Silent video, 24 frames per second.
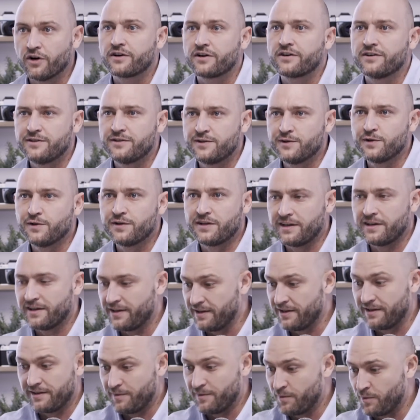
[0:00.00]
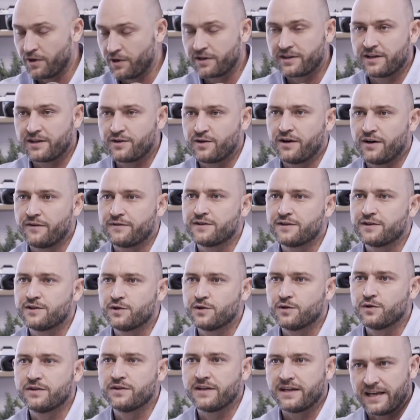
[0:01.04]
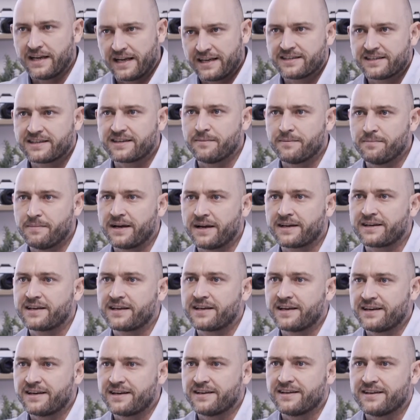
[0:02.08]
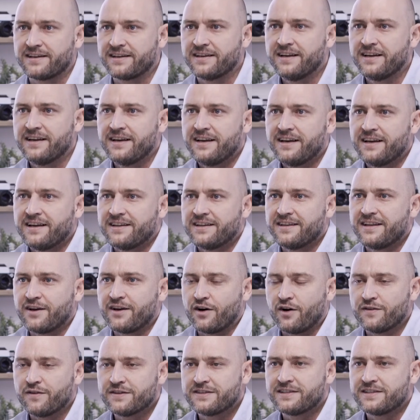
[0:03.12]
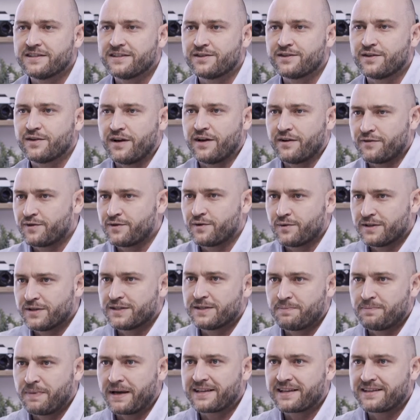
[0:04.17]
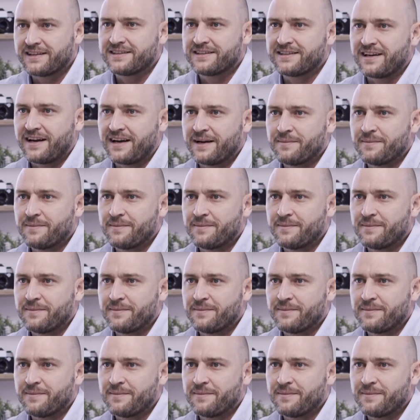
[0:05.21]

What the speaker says: do the work that you have to do, then later come back again. And they obviously have to respect the time